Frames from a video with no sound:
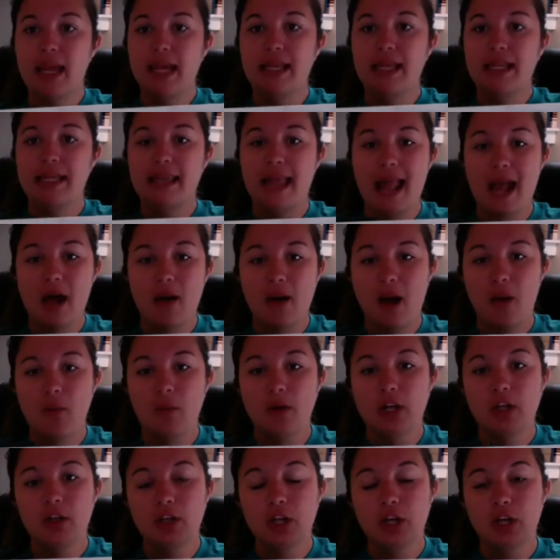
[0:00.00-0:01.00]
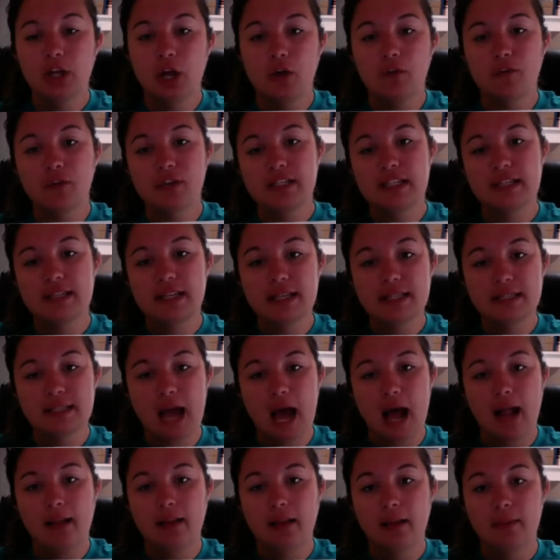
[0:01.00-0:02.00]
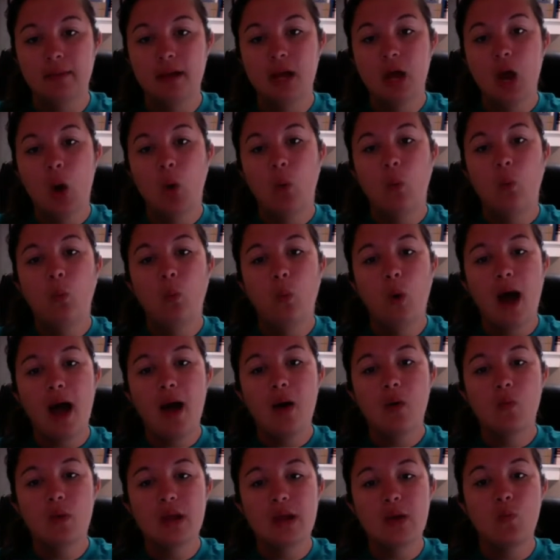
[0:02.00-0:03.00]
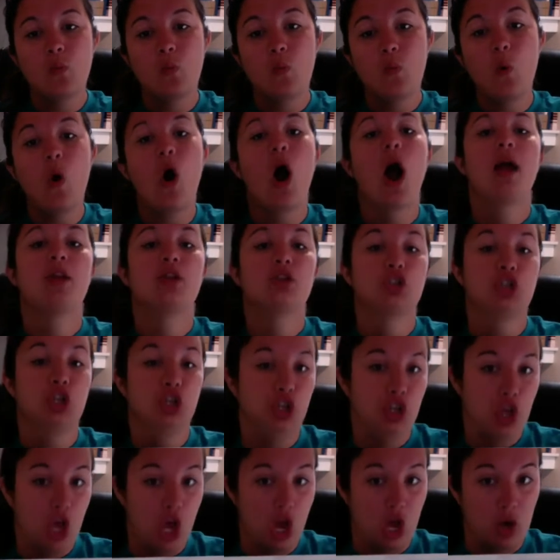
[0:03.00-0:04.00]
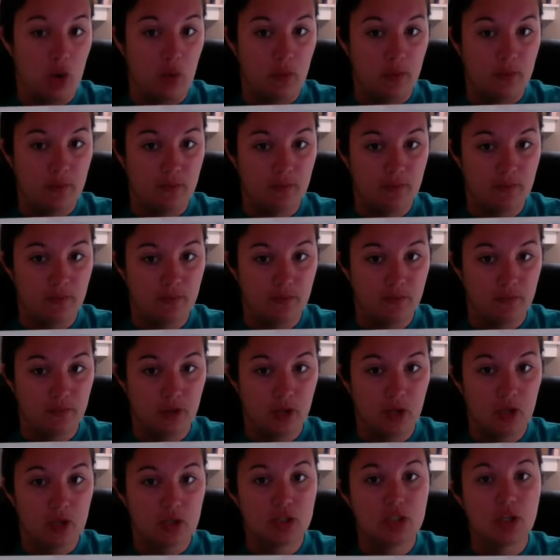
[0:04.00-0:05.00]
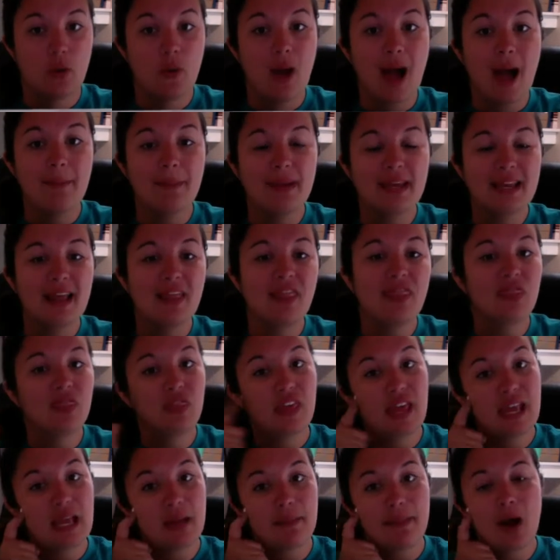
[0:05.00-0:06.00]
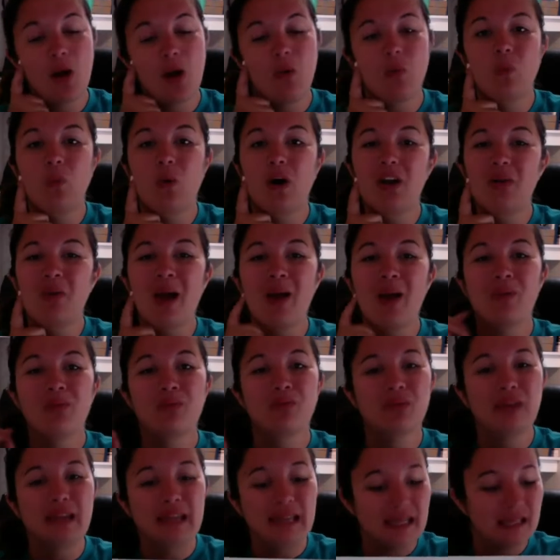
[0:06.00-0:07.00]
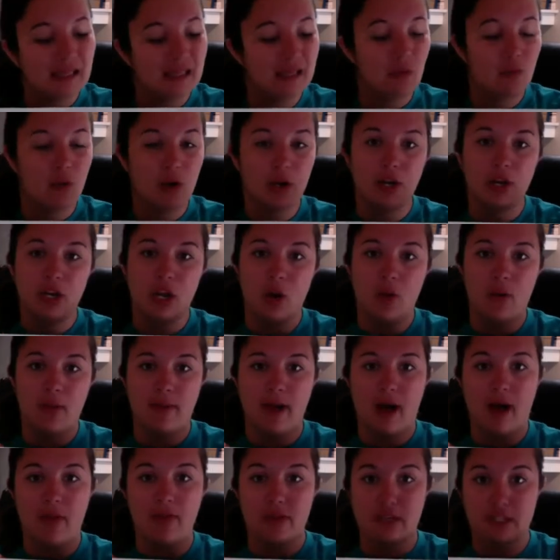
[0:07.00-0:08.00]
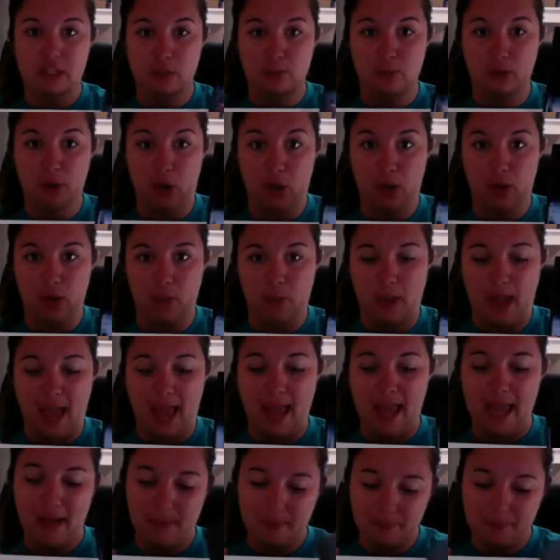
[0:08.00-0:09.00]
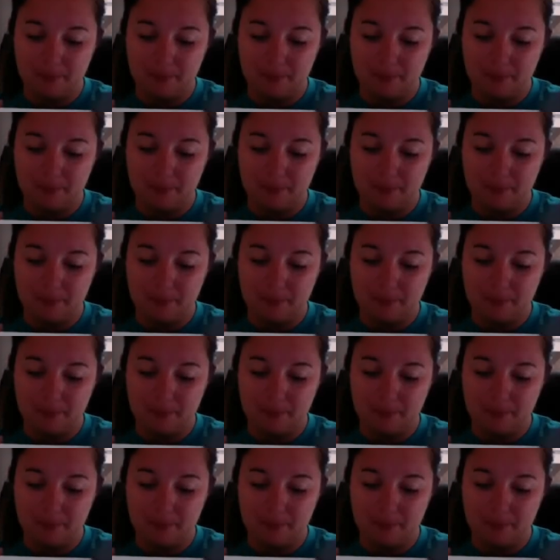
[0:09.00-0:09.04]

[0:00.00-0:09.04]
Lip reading: Now, I want to look over to this column, what we want to know. So I'm going to think about, what do I really want to know about this book, okay?